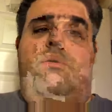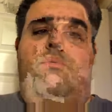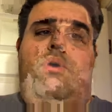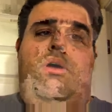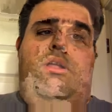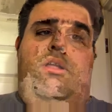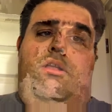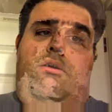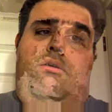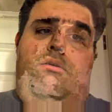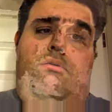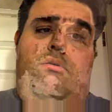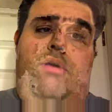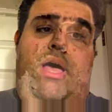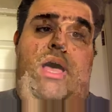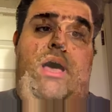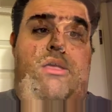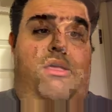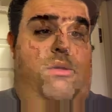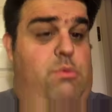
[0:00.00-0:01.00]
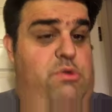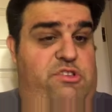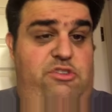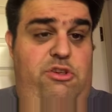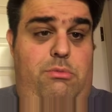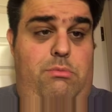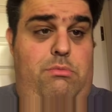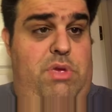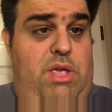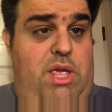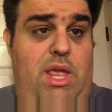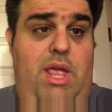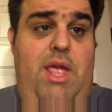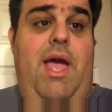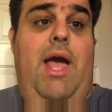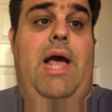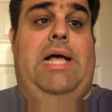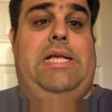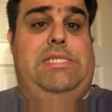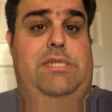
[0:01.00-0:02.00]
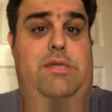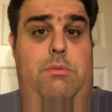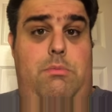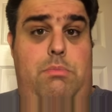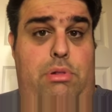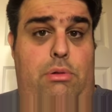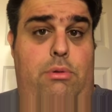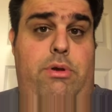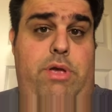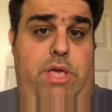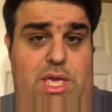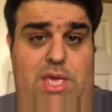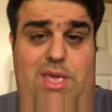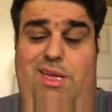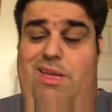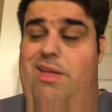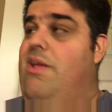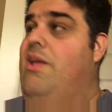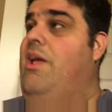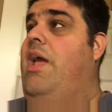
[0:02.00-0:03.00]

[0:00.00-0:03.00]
want to know how he would treat me as an employee.